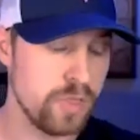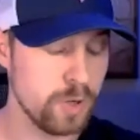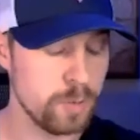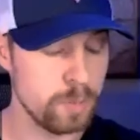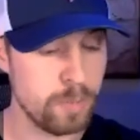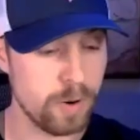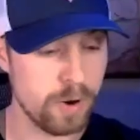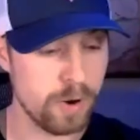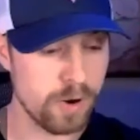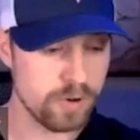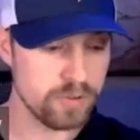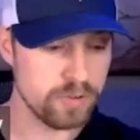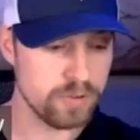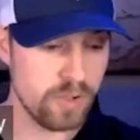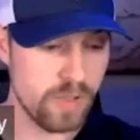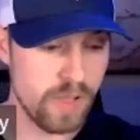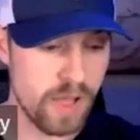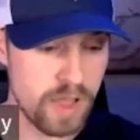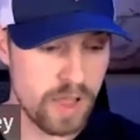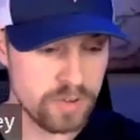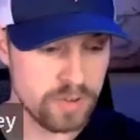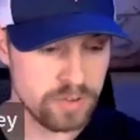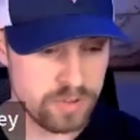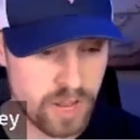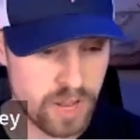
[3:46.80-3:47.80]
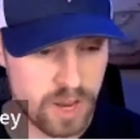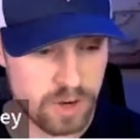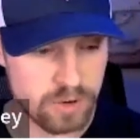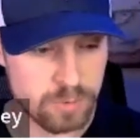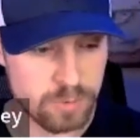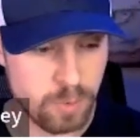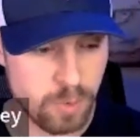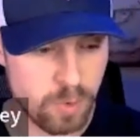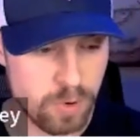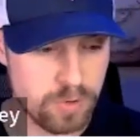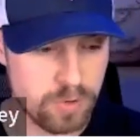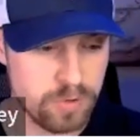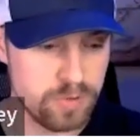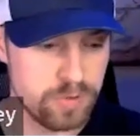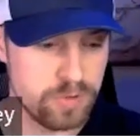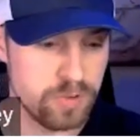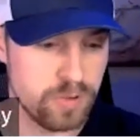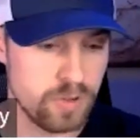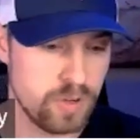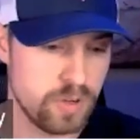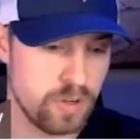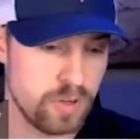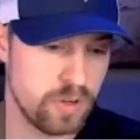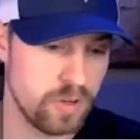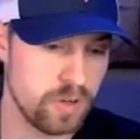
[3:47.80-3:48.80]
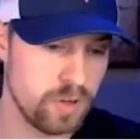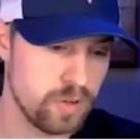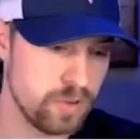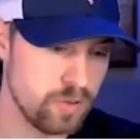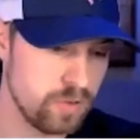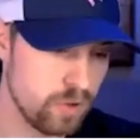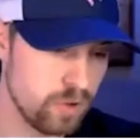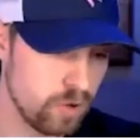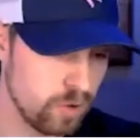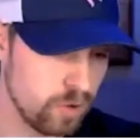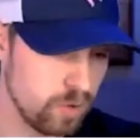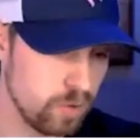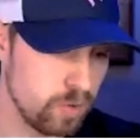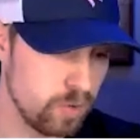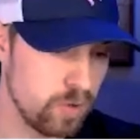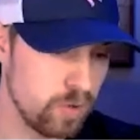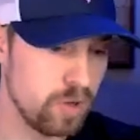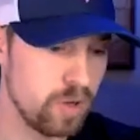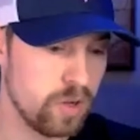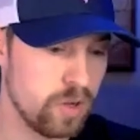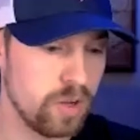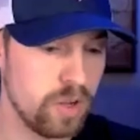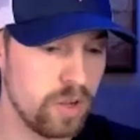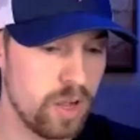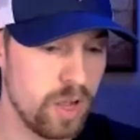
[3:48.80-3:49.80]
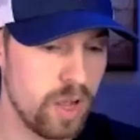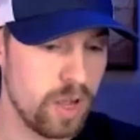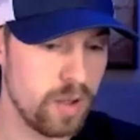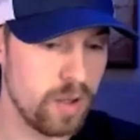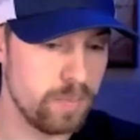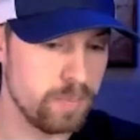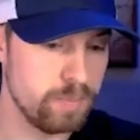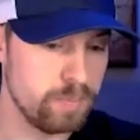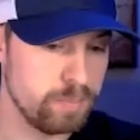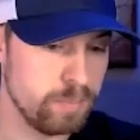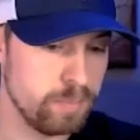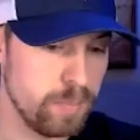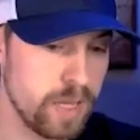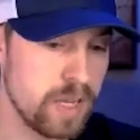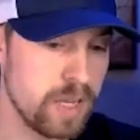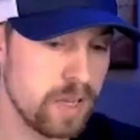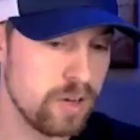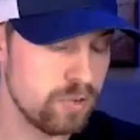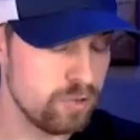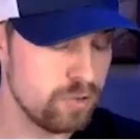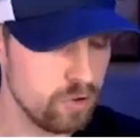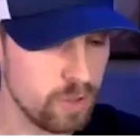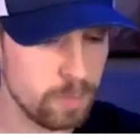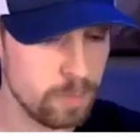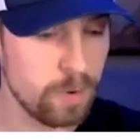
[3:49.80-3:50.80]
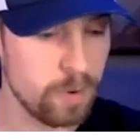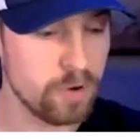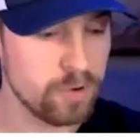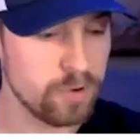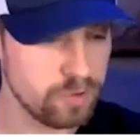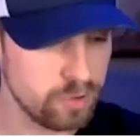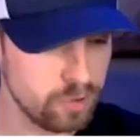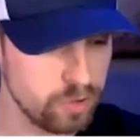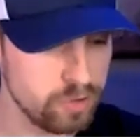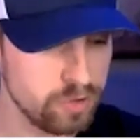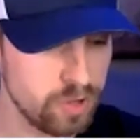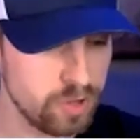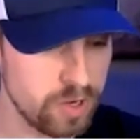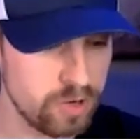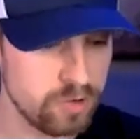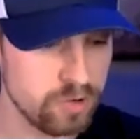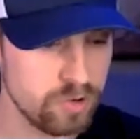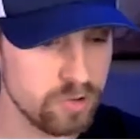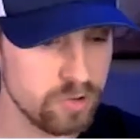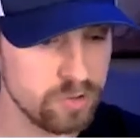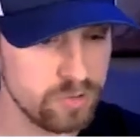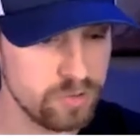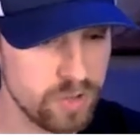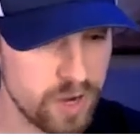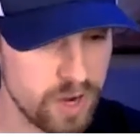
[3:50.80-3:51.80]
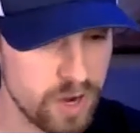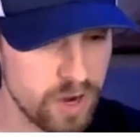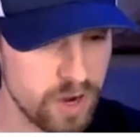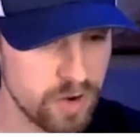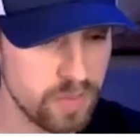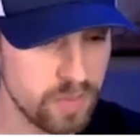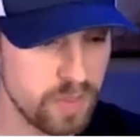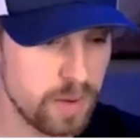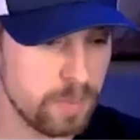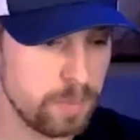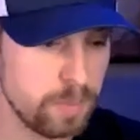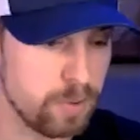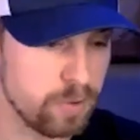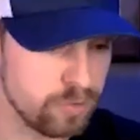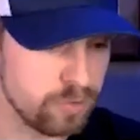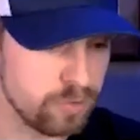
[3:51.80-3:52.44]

their personalized dashboards. So making sure that personalization is there, that